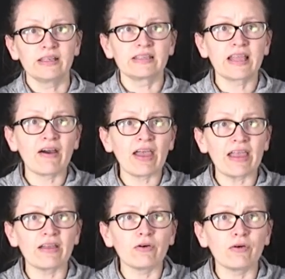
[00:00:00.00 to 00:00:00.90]
Now,
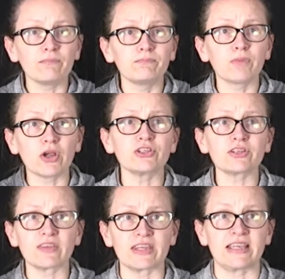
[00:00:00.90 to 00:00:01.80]
most
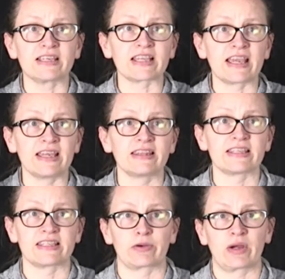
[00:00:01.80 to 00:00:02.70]
of the things in
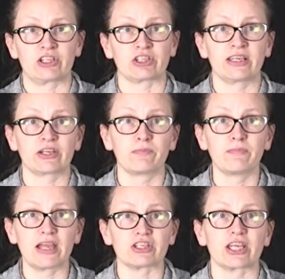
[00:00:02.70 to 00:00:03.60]
this equation he could
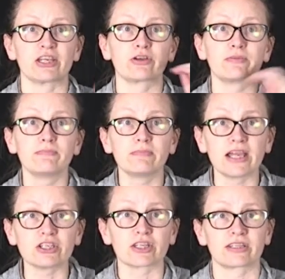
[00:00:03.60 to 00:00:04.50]
measure. He could
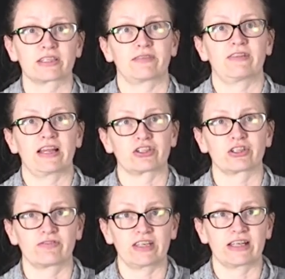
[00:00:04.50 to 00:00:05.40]
measure the deflection
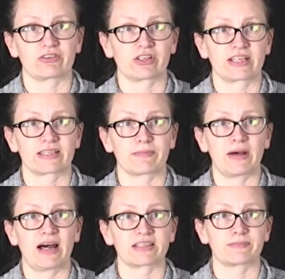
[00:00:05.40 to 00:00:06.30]
of the electron as it
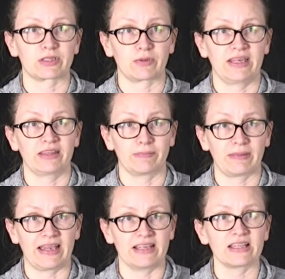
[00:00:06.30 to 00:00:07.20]
passed between the
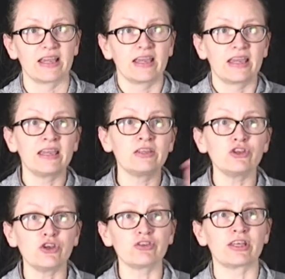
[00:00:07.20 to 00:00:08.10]
plates. He
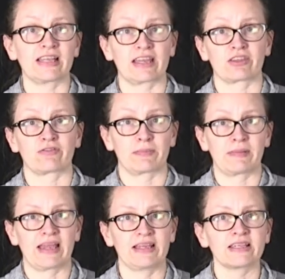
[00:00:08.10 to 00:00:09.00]
knew the length of the
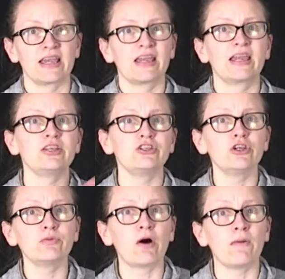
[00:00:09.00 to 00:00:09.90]
plates. He
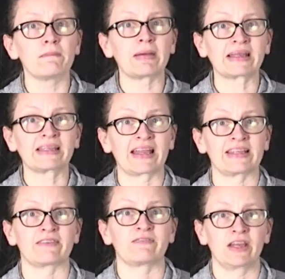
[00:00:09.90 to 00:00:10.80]
knew what
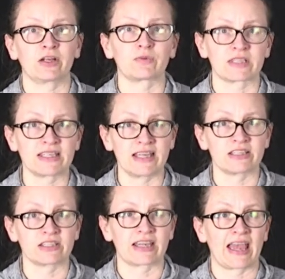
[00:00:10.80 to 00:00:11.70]
magnetic field was
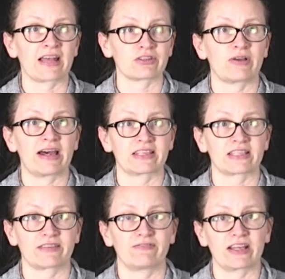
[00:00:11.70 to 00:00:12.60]
needed to cancel out this
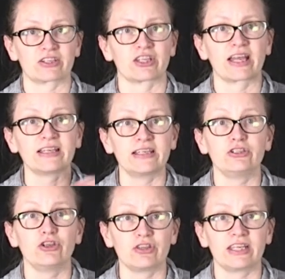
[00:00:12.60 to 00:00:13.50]
deflection and he
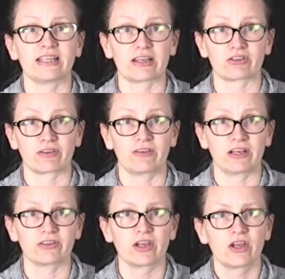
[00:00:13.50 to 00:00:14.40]
knew the electric field.